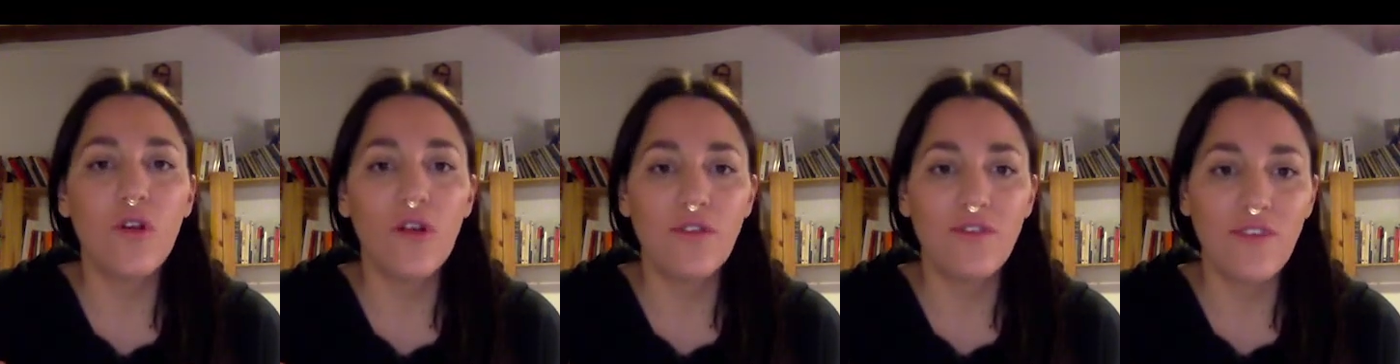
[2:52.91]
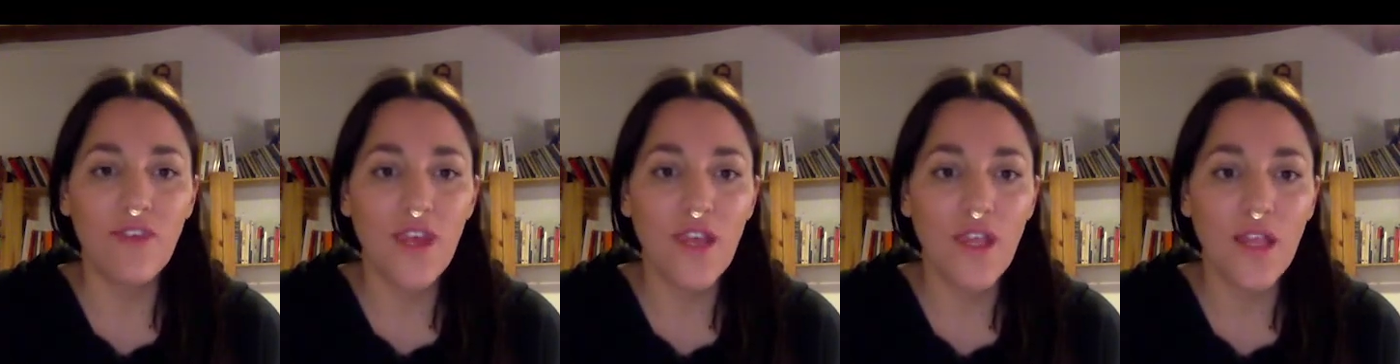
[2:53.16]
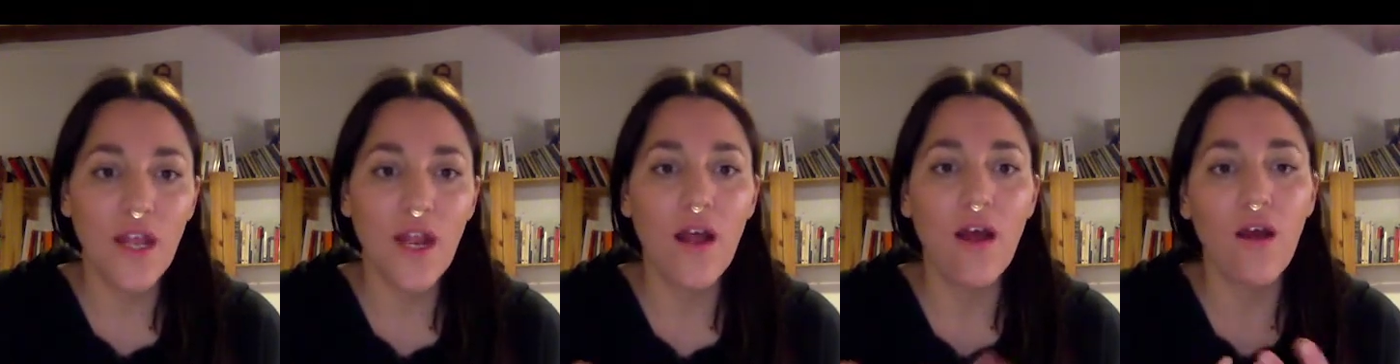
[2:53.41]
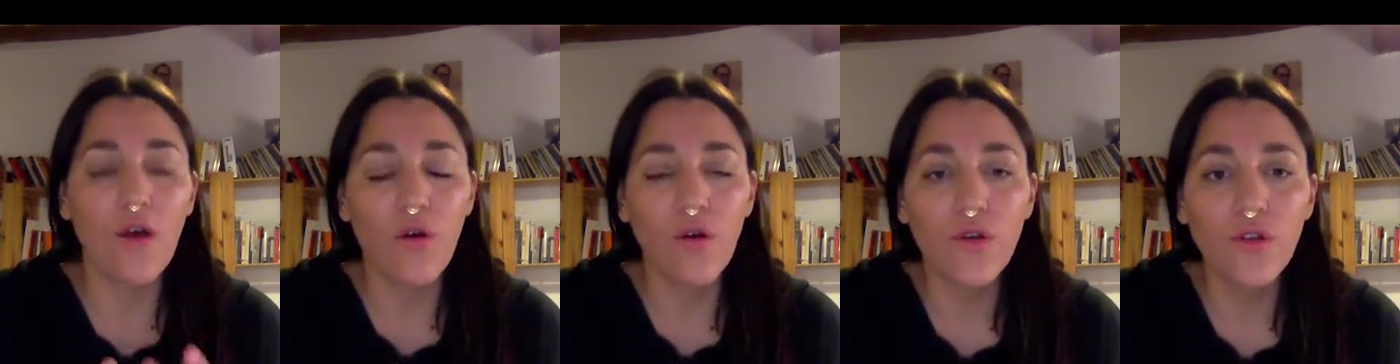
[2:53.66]
etc.,
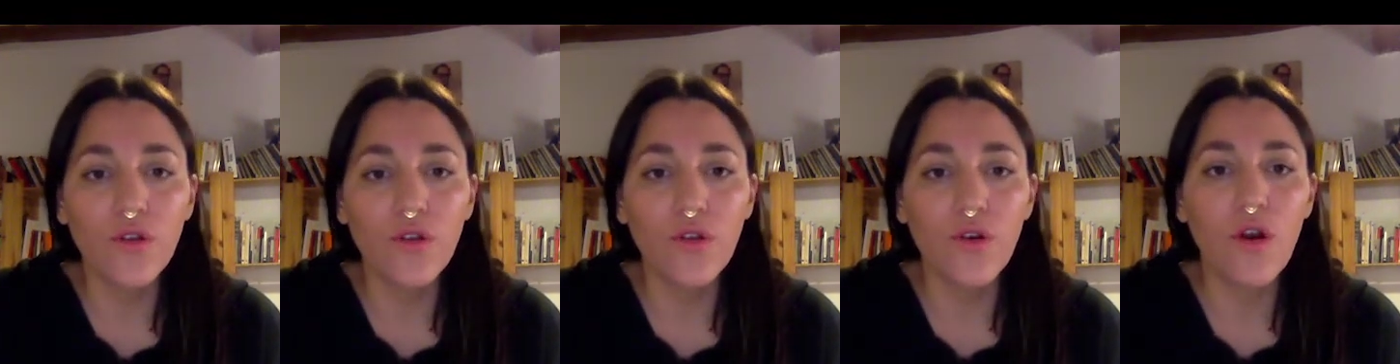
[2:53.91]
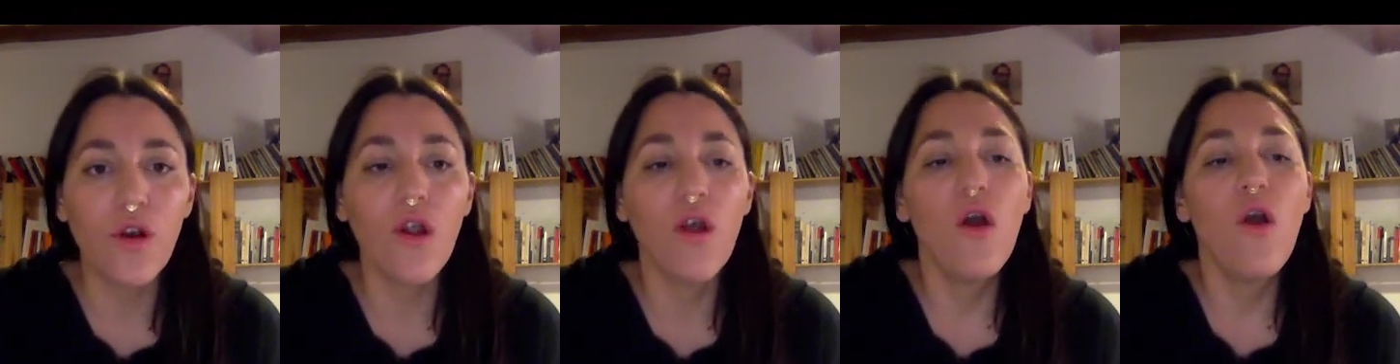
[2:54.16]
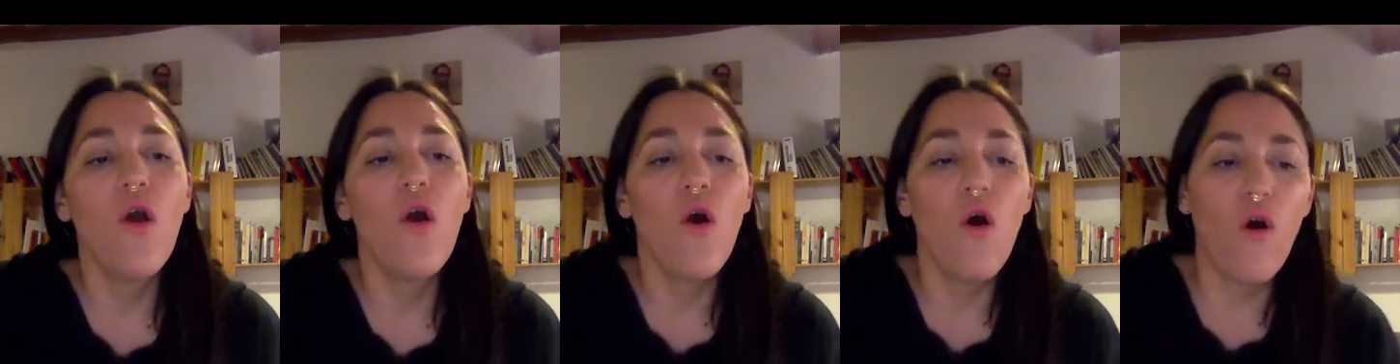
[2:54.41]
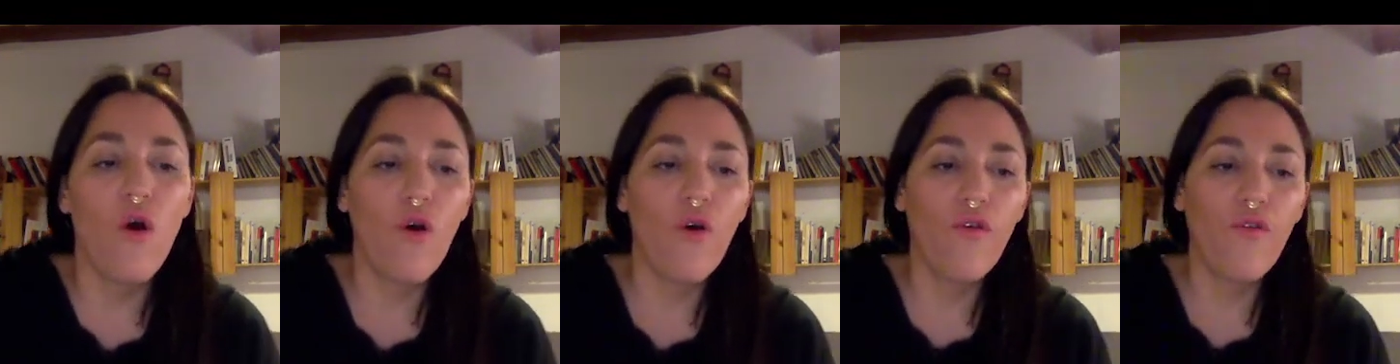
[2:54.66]
and control
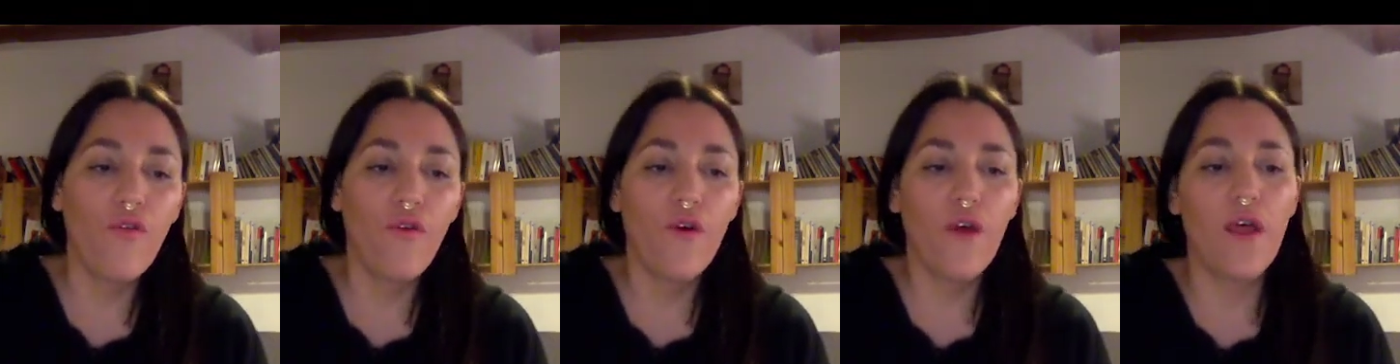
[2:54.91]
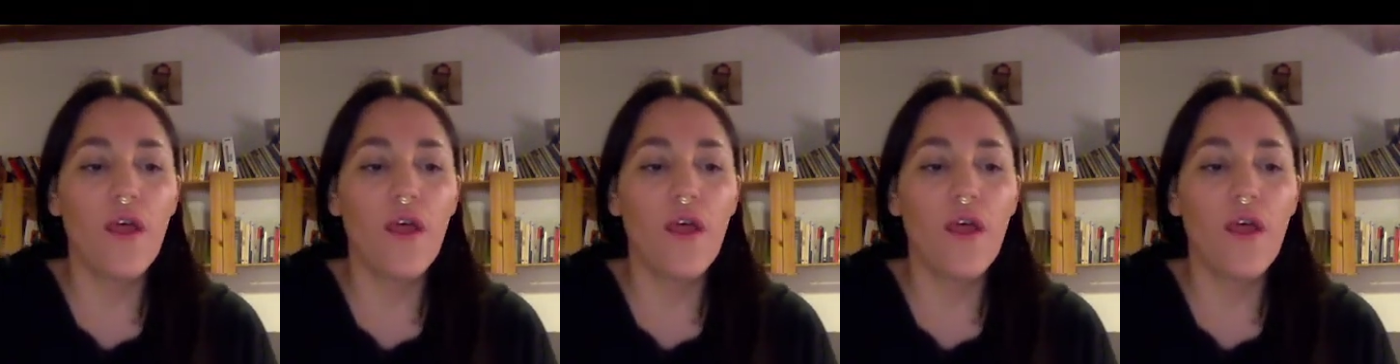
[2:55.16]
of